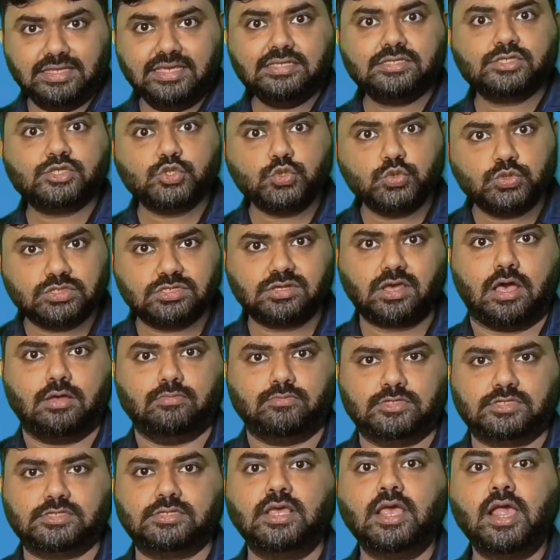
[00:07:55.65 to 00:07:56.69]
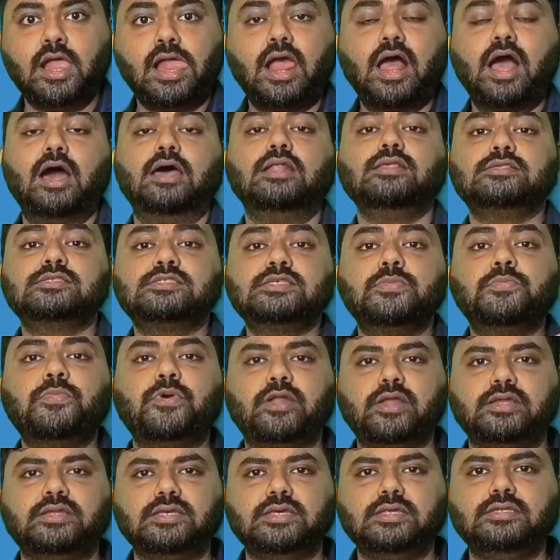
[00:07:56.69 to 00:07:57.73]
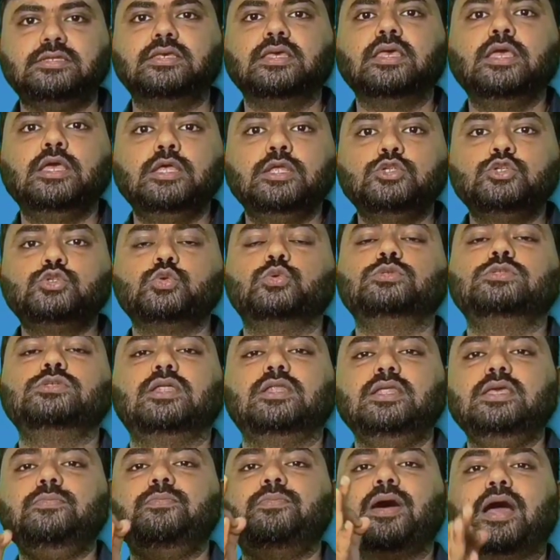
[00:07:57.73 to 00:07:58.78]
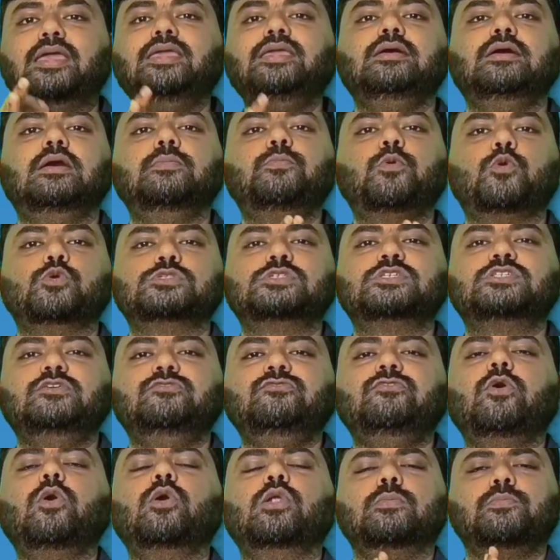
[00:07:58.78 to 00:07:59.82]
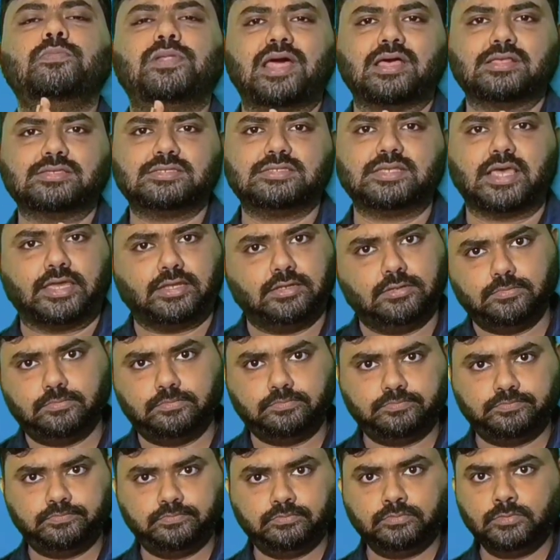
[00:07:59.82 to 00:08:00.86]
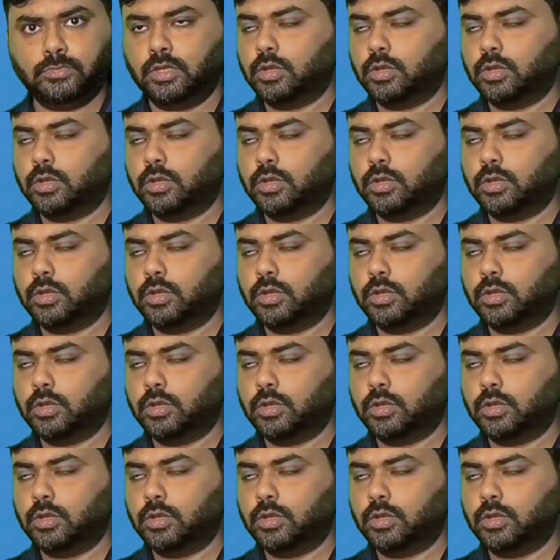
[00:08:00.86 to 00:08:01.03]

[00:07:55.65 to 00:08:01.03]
And these two terms are separated totally by a positive or a plus sign.